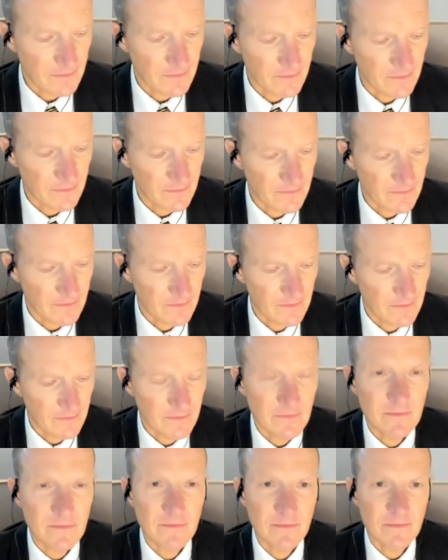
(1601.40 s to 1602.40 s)

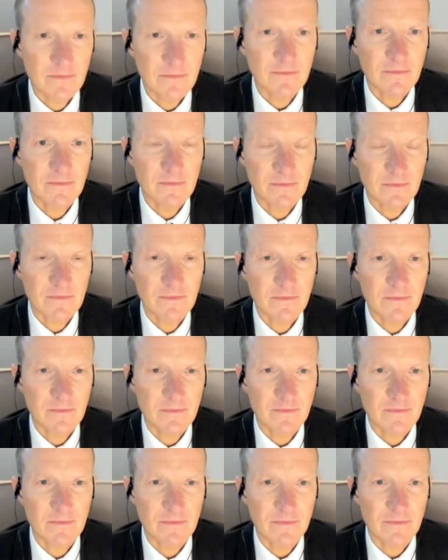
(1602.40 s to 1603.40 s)

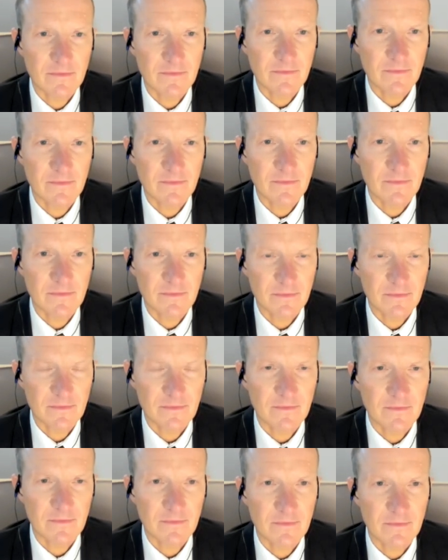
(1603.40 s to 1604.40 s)

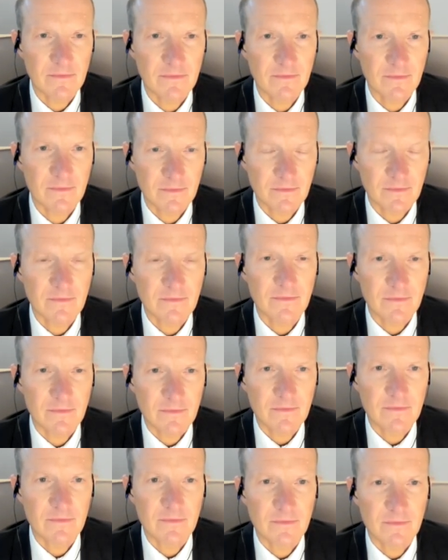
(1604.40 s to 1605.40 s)

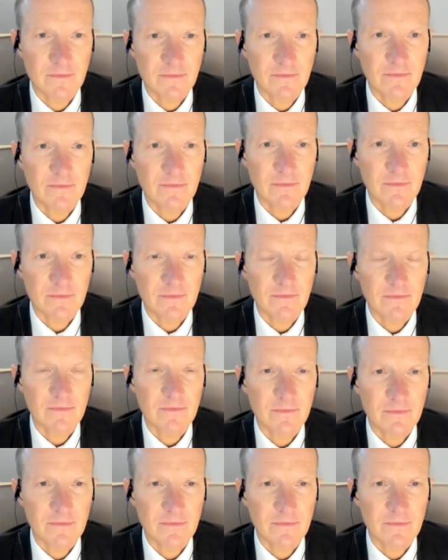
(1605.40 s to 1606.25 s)
[no speech]